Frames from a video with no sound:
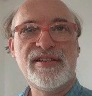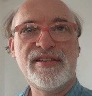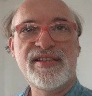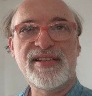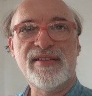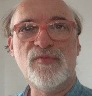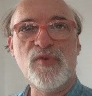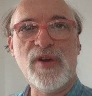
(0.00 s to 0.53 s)

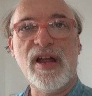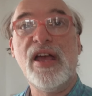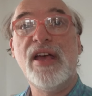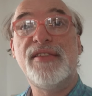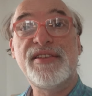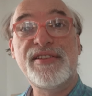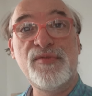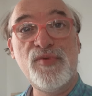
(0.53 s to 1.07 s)
somewhere
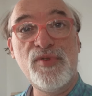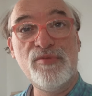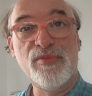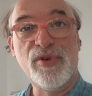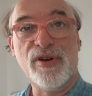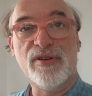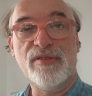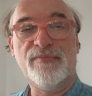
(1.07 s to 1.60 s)
there's a
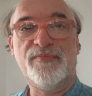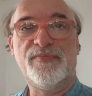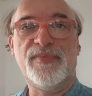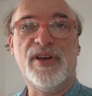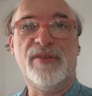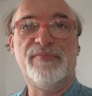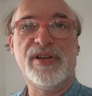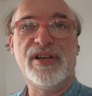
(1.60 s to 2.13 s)
rumor
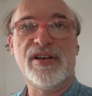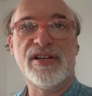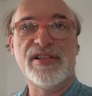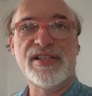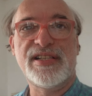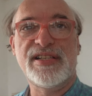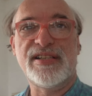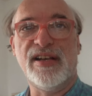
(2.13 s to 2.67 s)
uh,
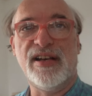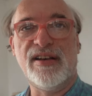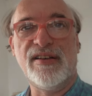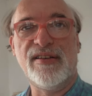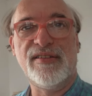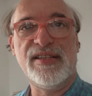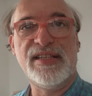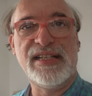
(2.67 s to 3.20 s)
because
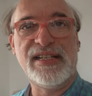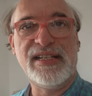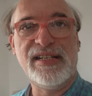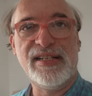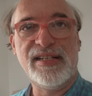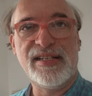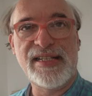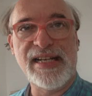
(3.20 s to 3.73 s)
uh, the
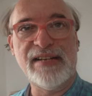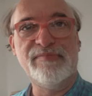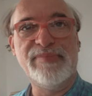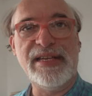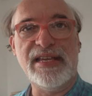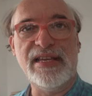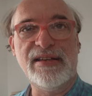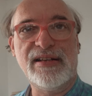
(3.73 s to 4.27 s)

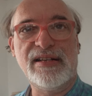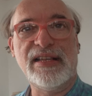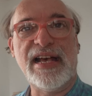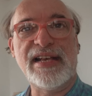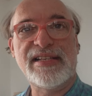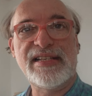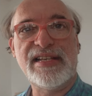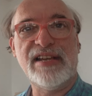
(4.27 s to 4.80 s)
10B
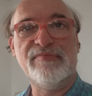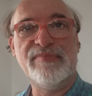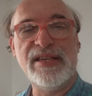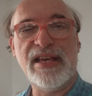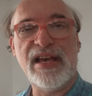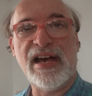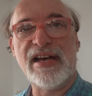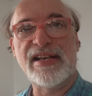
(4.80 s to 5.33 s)
class
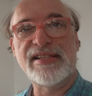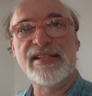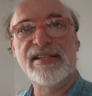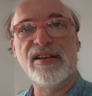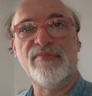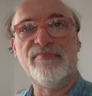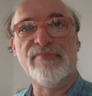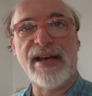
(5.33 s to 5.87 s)
10B has
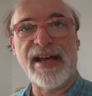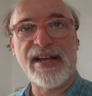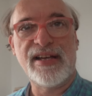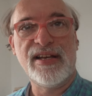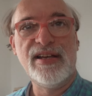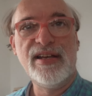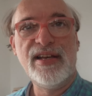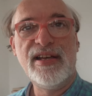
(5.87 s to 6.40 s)
come
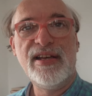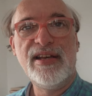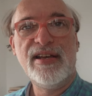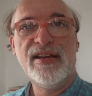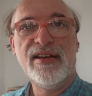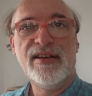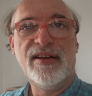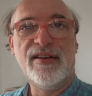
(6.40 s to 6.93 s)
back
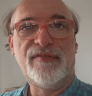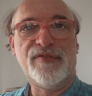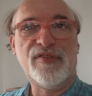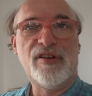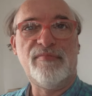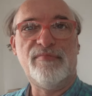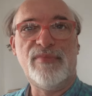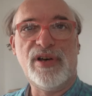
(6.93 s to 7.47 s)

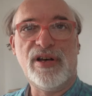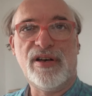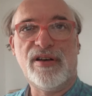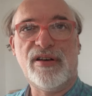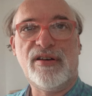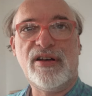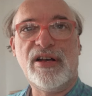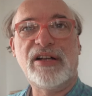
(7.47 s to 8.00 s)
from
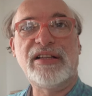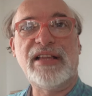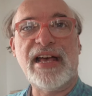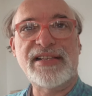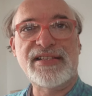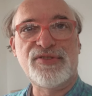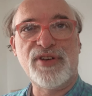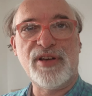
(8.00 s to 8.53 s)
uh, a
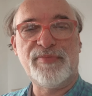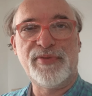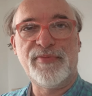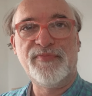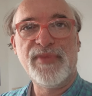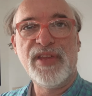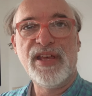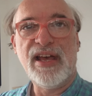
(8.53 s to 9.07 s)
class trip
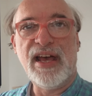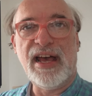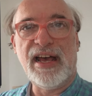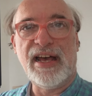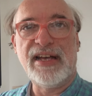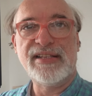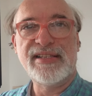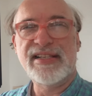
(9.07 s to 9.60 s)

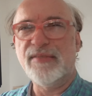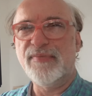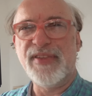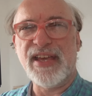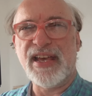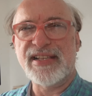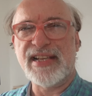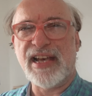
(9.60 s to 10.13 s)
and
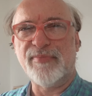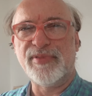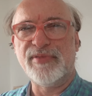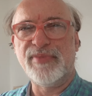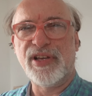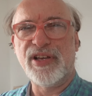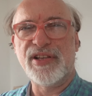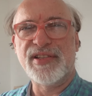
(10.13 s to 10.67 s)
something has happened
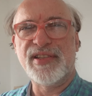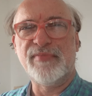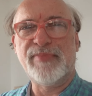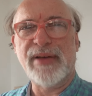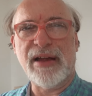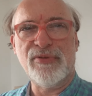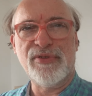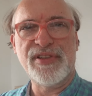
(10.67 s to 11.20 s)
because the
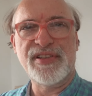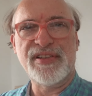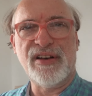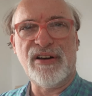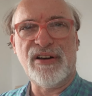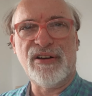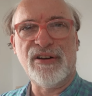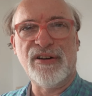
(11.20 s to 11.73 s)
parents
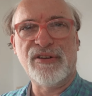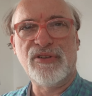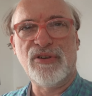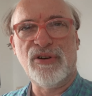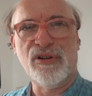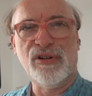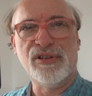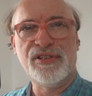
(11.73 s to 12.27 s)
are
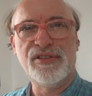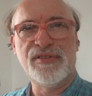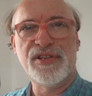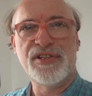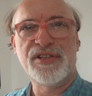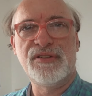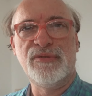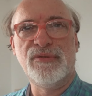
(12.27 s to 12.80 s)
called to the
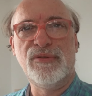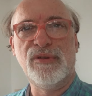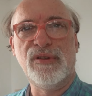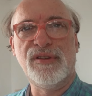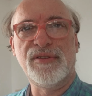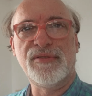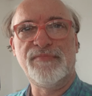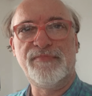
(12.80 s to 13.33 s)
school
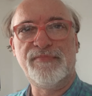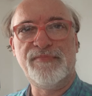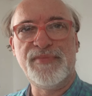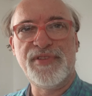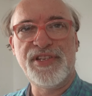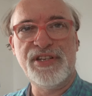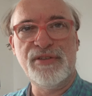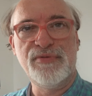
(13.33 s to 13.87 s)
the
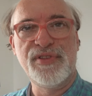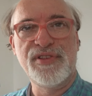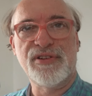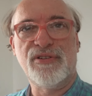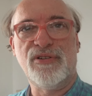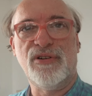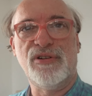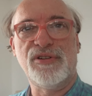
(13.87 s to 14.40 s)
students
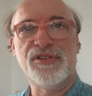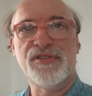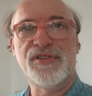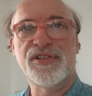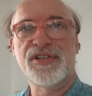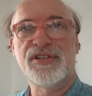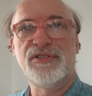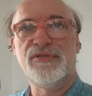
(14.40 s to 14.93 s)
are called to
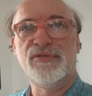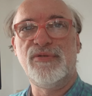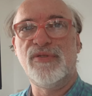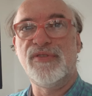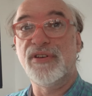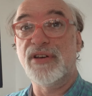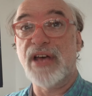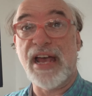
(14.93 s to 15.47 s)
the school
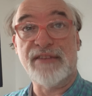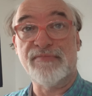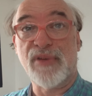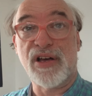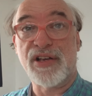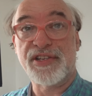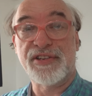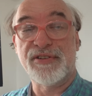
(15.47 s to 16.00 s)
the
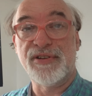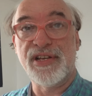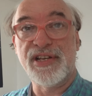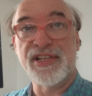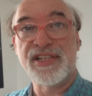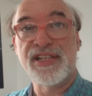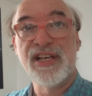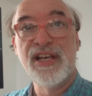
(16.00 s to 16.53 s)
headmaster
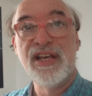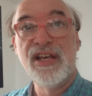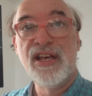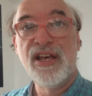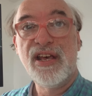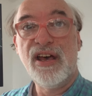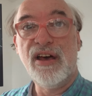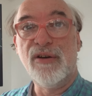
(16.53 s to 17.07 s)
is
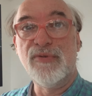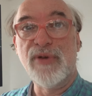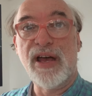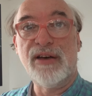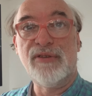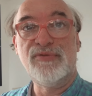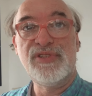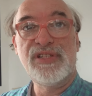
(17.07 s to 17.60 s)

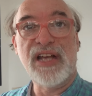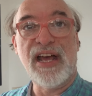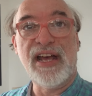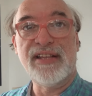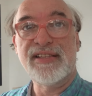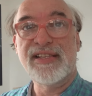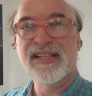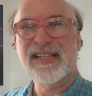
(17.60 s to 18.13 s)
around
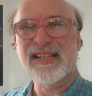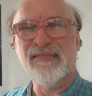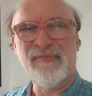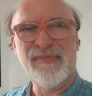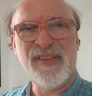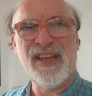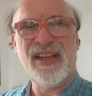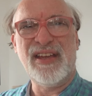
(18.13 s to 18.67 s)
and
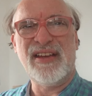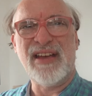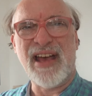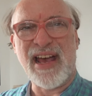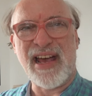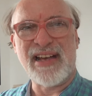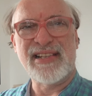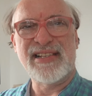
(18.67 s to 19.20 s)
something
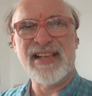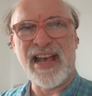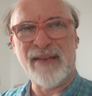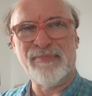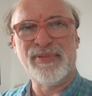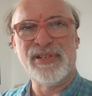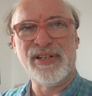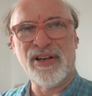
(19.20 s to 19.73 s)
has
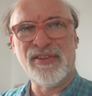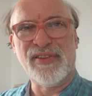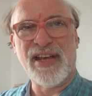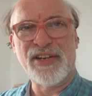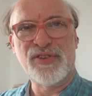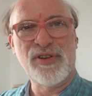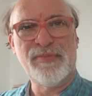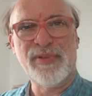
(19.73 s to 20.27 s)
happened on
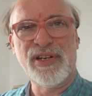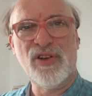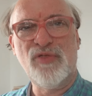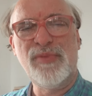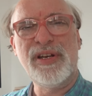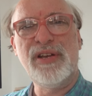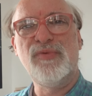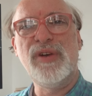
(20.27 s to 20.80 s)
that trip and
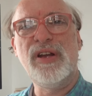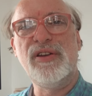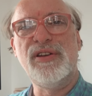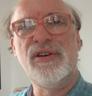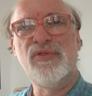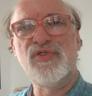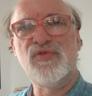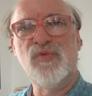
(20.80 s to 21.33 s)
nobody really
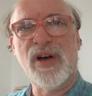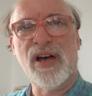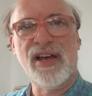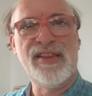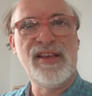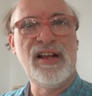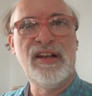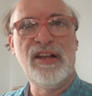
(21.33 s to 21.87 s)
knows why
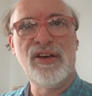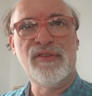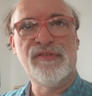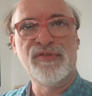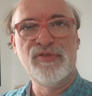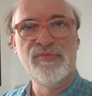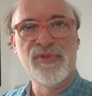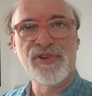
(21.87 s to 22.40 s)
there are a lot of
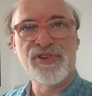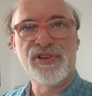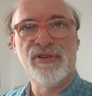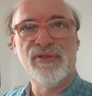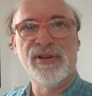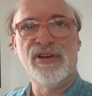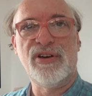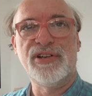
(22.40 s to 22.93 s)
rumors
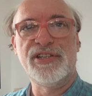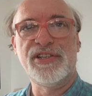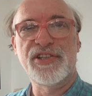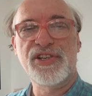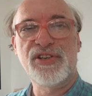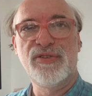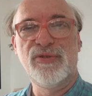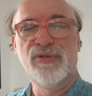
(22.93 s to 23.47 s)
going on in the
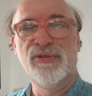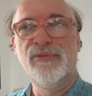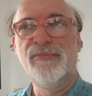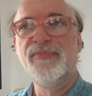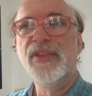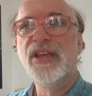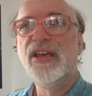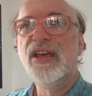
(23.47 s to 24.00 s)
school